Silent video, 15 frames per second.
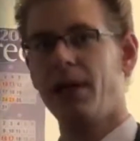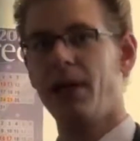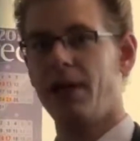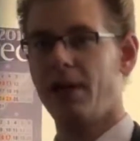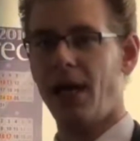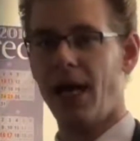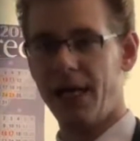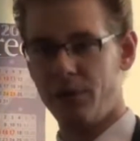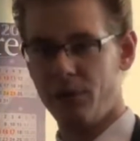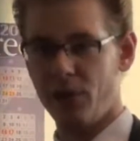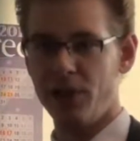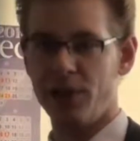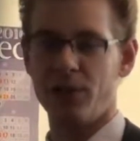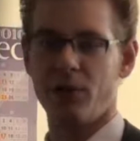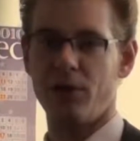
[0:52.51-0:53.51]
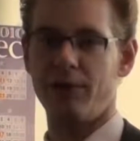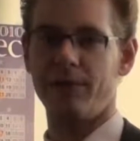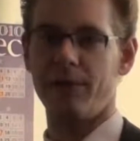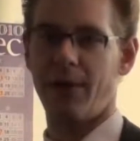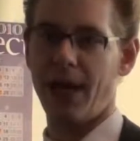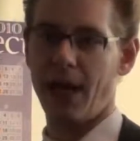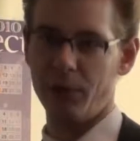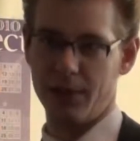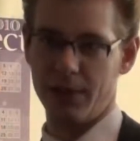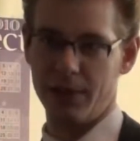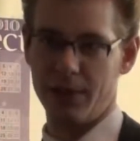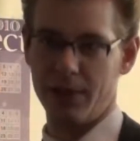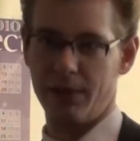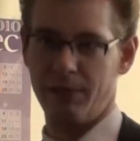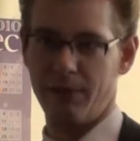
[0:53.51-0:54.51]
in the hundreds or even
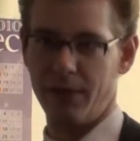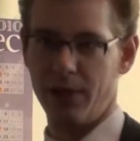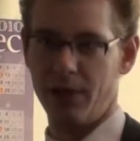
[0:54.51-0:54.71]
thousands of